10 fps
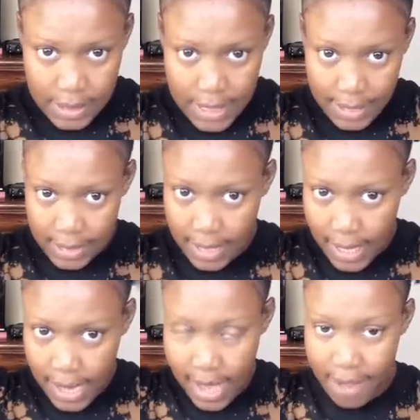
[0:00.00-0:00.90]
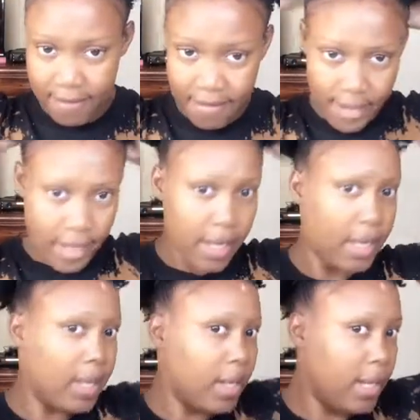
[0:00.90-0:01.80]
now that I have it
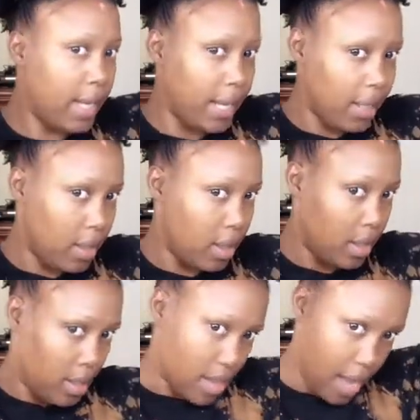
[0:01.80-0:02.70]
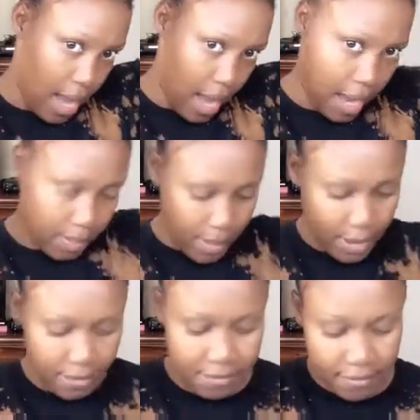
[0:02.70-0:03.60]
in a high
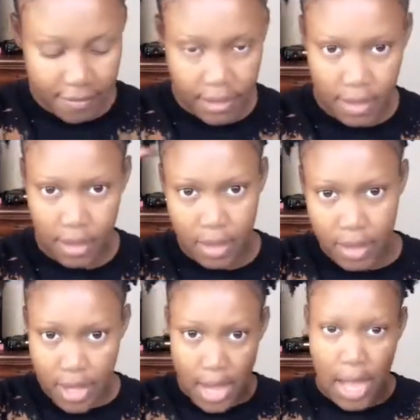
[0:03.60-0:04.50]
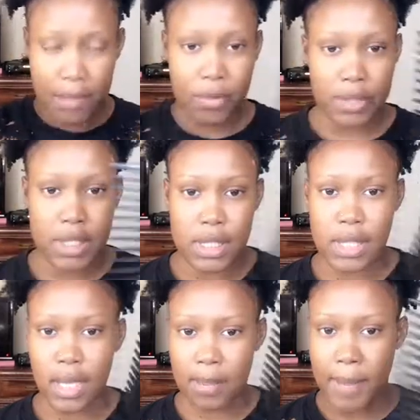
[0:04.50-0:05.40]
puff, I'm going to
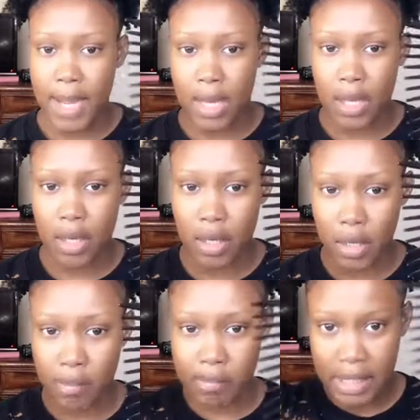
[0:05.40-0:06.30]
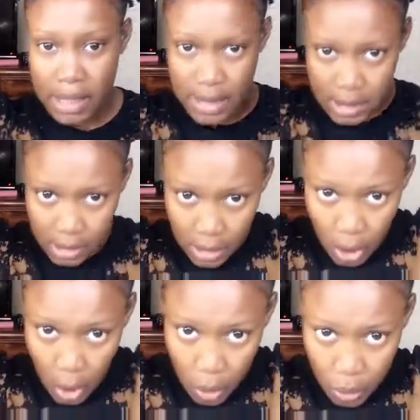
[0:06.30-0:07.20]
take my big teat
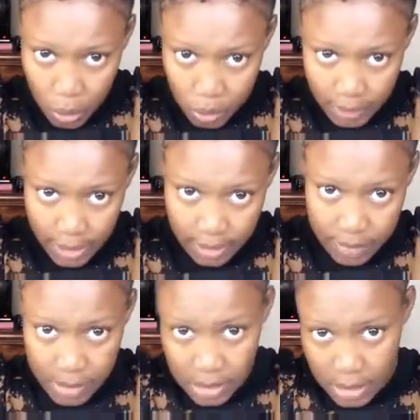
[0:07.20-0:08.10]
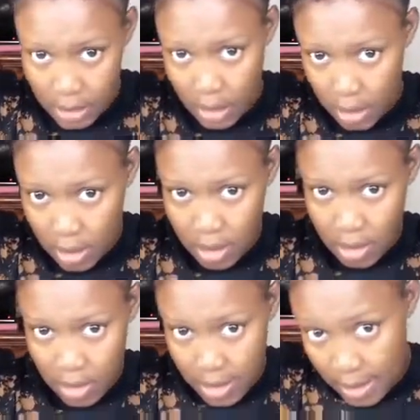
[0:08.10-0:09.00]
comb and I'm just gonna
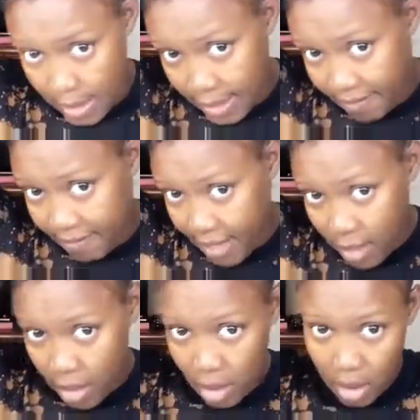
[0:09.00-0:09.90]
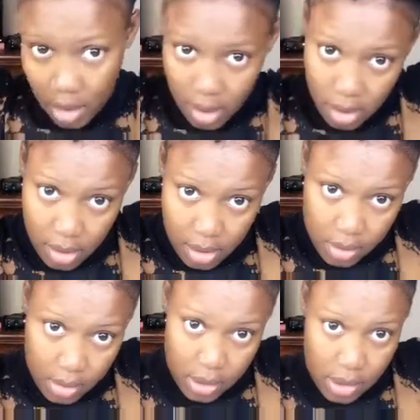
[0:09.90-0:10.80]
lift it.
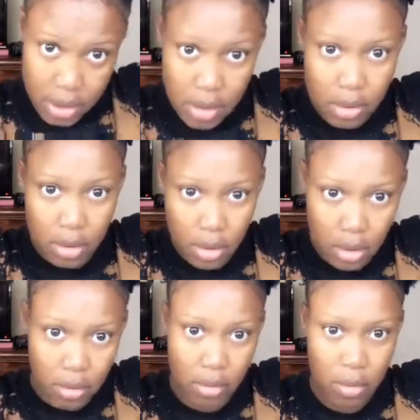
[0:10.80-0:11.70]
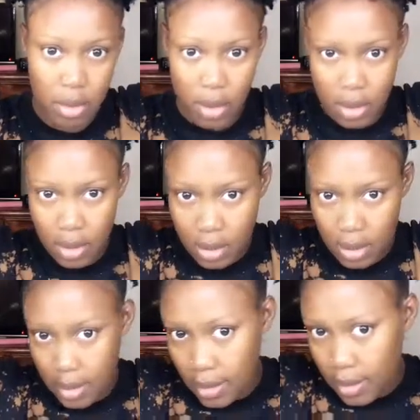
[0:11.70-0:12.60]
Just, you know,
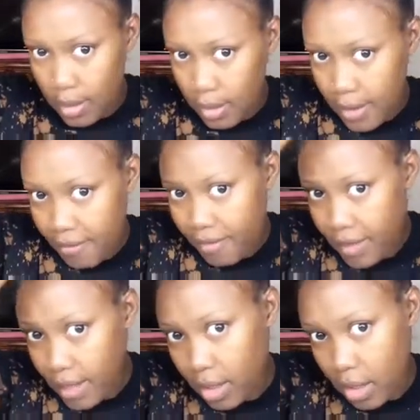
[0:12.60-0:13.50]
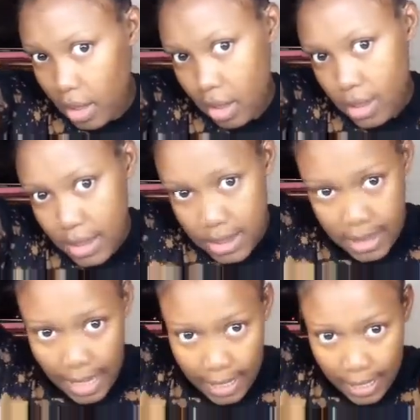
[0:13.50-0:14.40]
lift it,
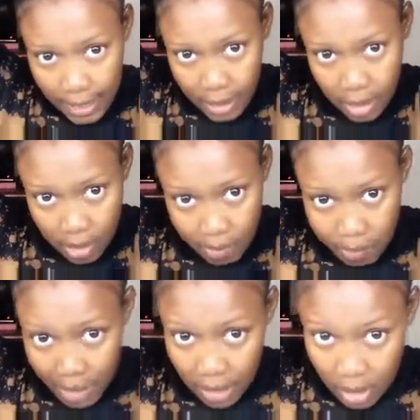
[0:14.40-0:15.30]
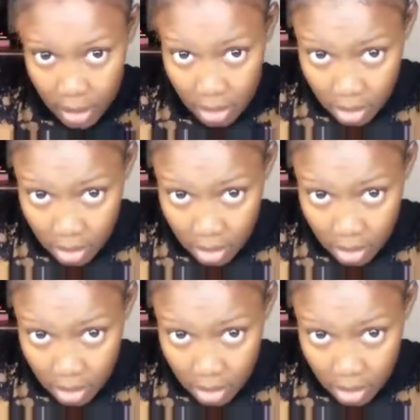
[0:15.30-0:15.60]
because I like big